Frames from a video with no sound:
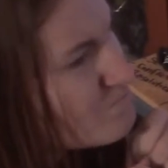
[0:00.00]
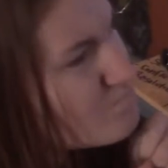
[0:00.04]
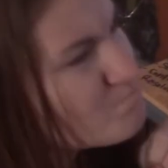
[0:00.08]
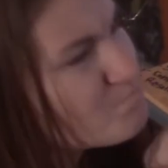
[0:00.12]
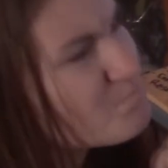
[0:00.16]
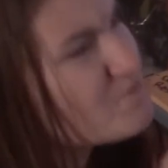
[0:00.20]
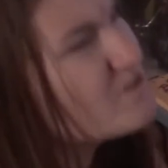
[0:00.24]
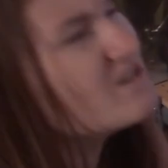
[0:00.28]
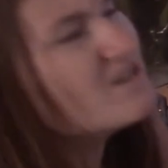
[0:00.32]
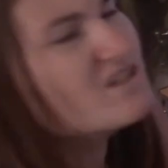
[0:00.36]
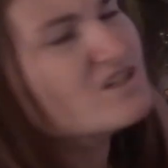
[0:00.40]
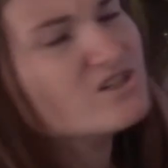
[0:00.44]

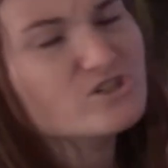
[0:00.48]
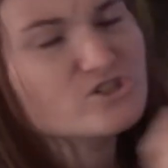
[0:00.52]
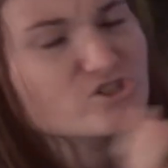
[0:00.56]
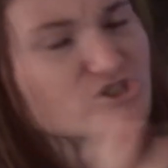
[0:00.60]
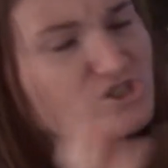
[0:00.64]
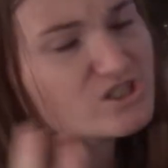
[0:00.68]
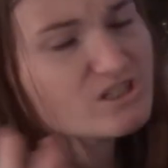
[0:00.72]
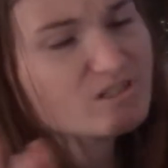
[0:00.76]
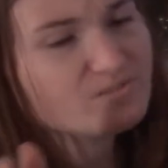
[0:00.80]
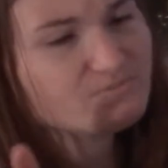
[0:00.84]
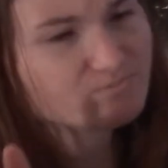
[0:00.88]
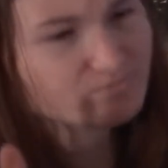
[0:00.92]

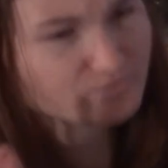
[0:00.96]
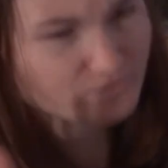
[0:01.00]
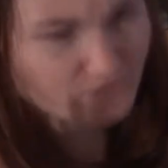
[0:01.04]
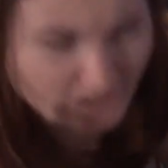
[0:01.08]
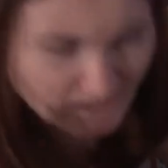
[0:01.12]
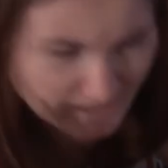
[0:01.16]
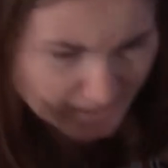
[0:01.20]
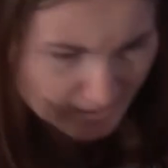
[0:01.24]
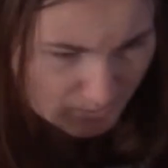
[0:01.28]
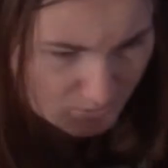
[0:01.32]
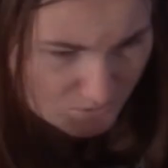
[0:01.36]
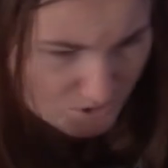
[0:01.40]
PNG
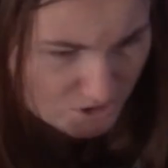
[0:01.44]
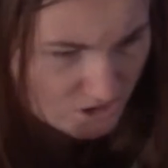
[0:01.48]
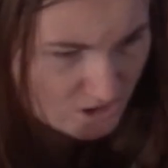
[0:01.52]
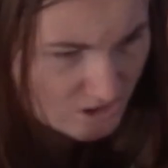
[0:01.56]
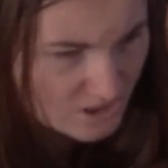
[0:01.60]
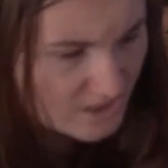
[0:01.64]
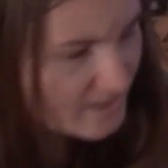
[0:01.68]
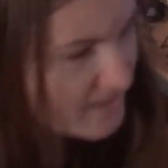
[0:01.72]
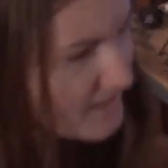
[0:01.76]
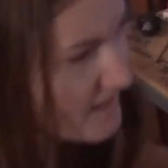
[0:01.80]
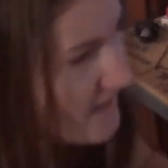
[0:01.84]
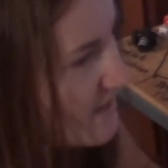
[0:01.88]
frames.
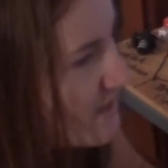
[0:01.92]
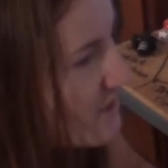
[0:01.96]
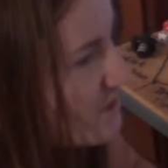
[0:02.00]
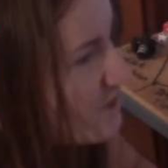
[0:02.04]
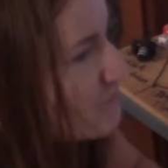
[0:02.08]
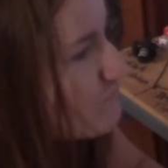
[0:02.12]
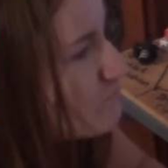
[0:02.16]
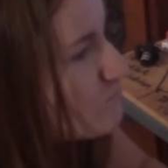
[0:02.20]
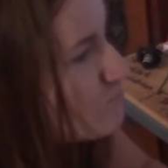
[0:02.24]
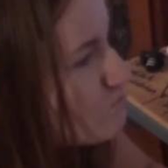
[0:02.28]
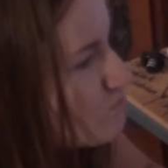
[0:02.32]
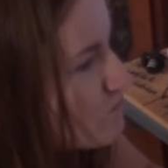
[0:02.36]

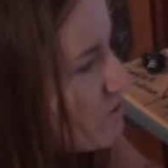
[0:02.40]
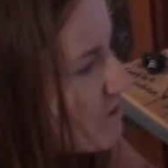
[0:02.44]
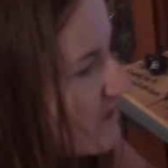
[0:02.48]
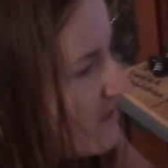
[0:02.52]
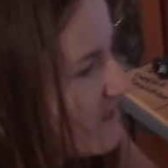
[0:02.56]
And if you want